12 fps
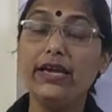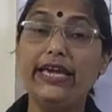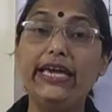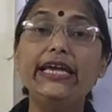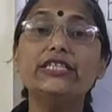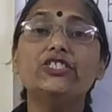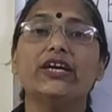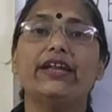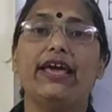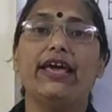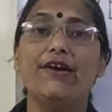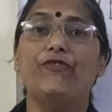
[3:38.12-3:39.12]
Each
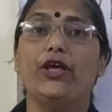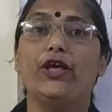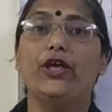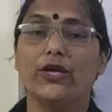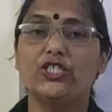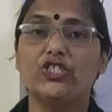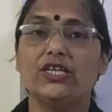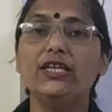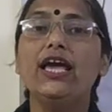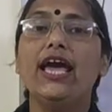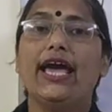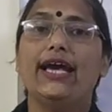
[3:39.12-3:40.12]
and every question
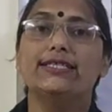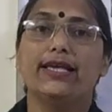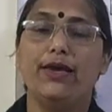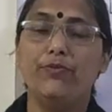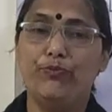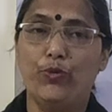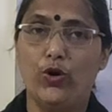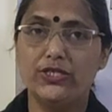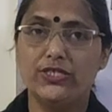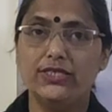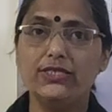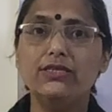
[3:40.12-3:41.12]
is
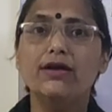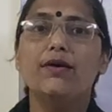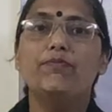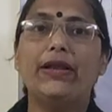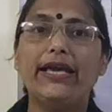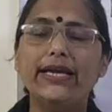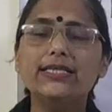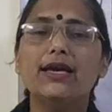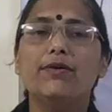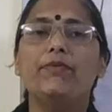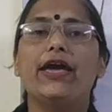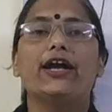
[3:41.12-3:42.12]
important. Please
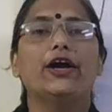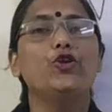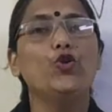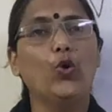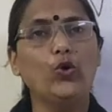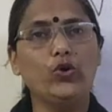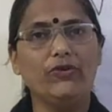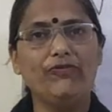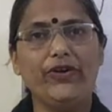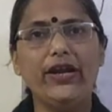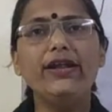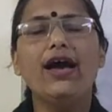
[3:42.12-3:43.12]
make a note
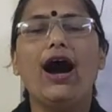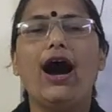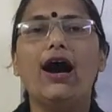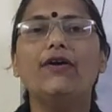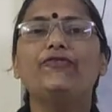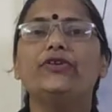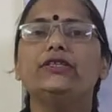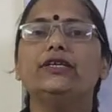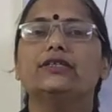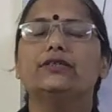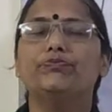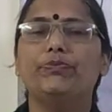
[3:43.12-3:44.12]
of it. After
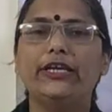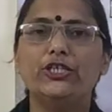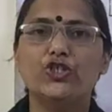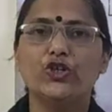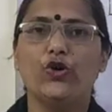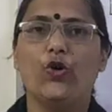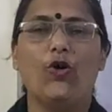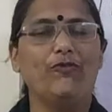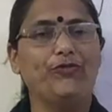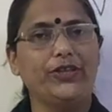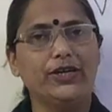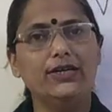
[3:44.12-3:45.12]
the completion
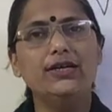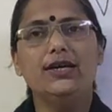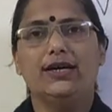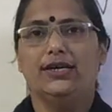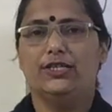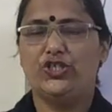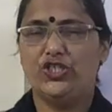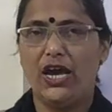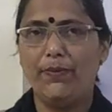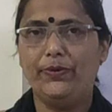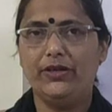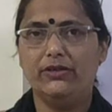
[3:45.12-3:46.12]
of the
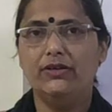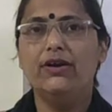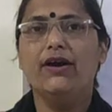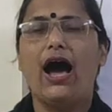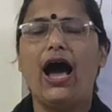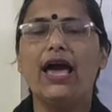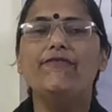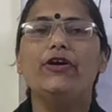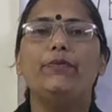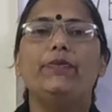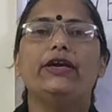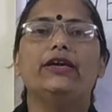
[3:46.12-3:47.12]
chapter, I
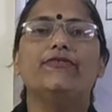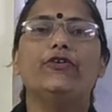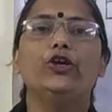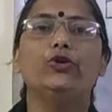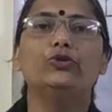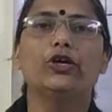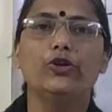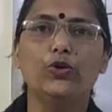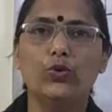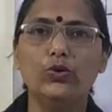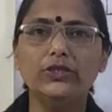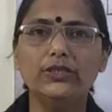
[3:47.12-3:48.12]
will be giving you the
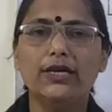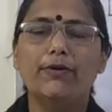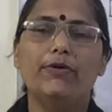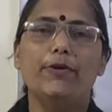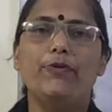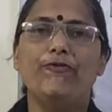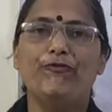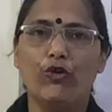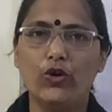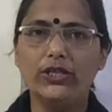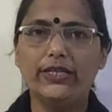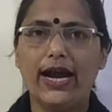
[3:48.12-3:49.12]
notes. But
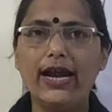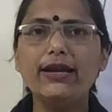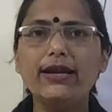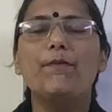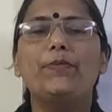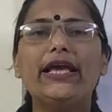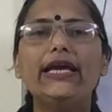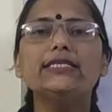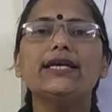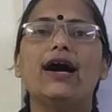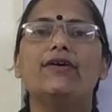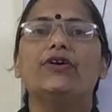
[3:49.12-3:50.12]
before that,
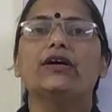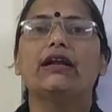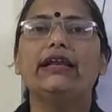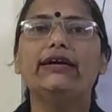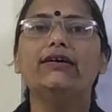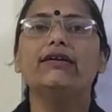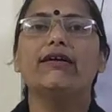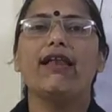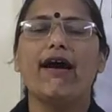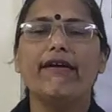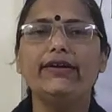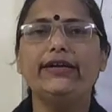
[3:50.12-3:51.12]
please have a clear
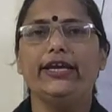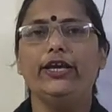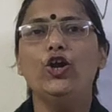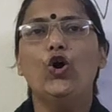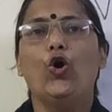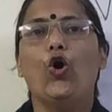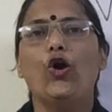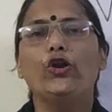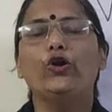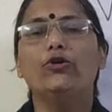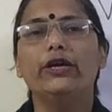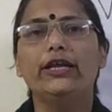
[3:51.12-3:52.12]
clarity
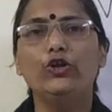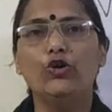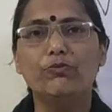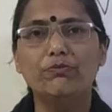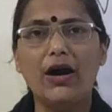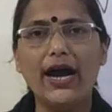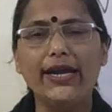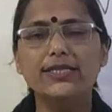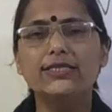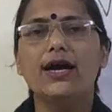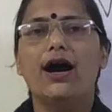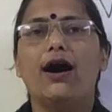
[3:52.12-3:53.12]
in your
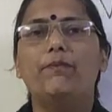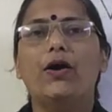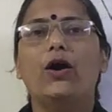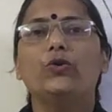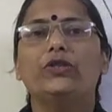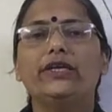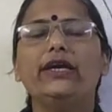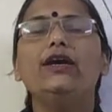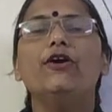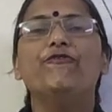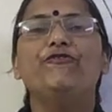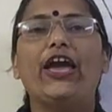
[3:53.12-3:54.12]
minds about
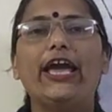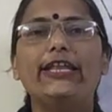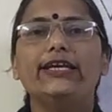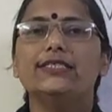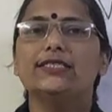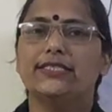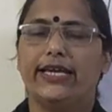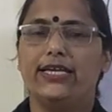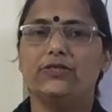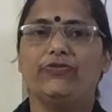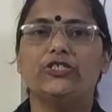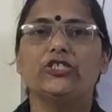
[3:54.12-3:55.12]
the various
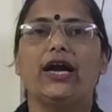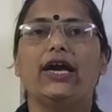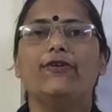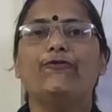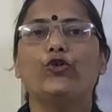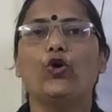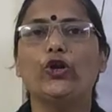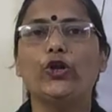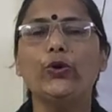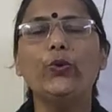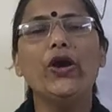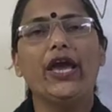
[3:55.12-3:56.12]
things which I have taught
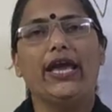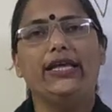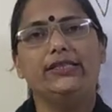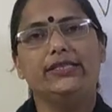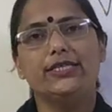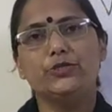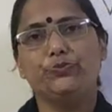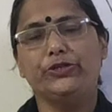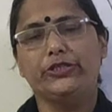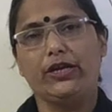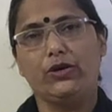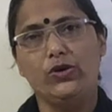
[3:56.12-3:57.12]
you in this
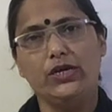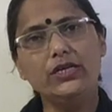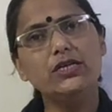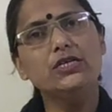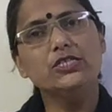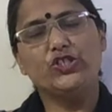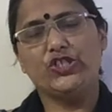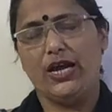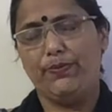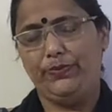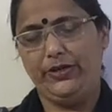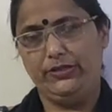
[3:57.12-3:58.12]
particular
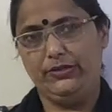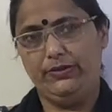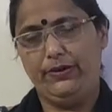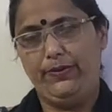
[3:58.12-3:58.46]
chapter.